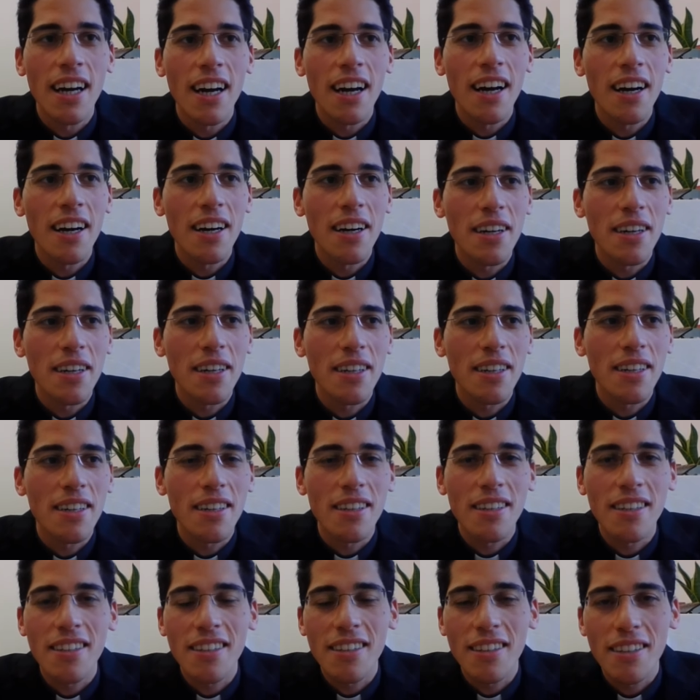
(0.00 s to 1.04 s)

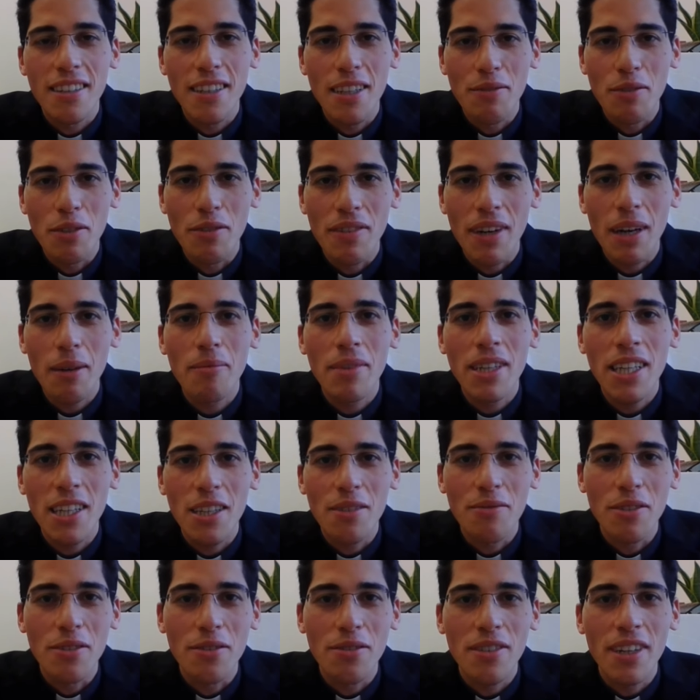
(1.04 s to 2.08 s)
Love your family,
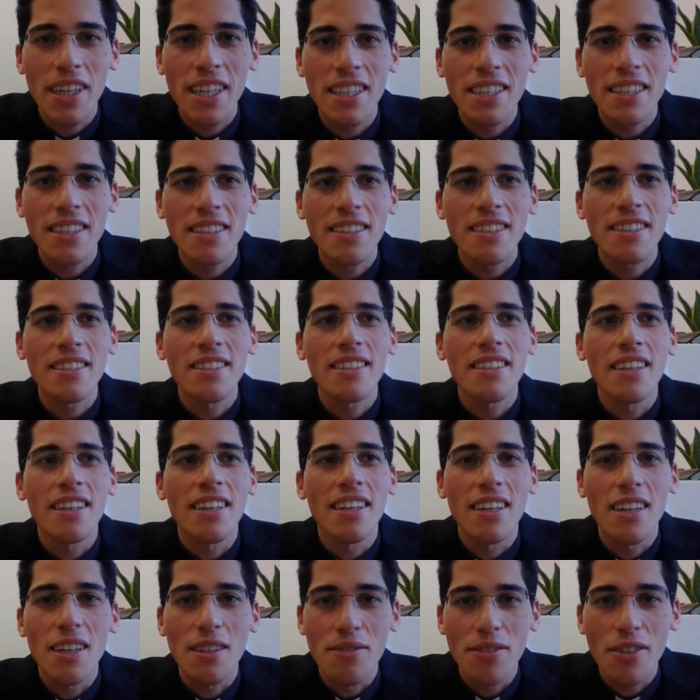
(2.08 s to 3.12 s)
love your friends,
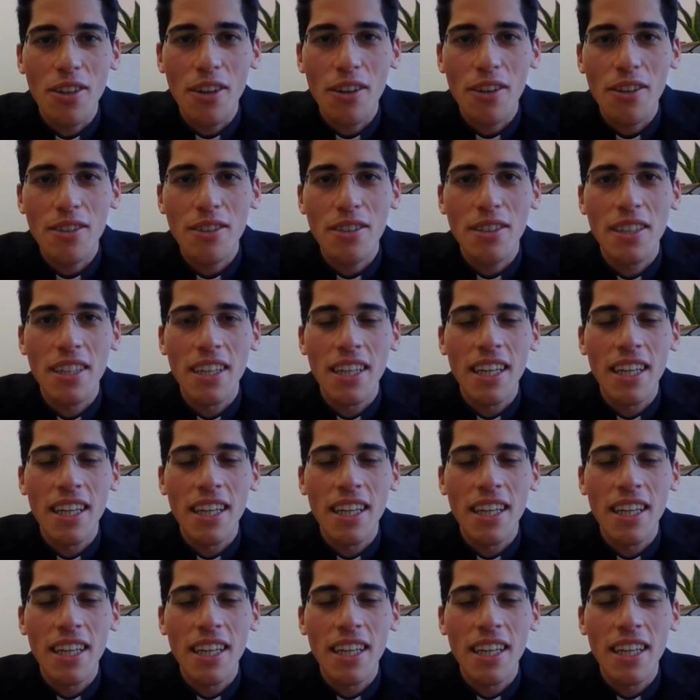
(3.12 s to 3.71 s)
love God,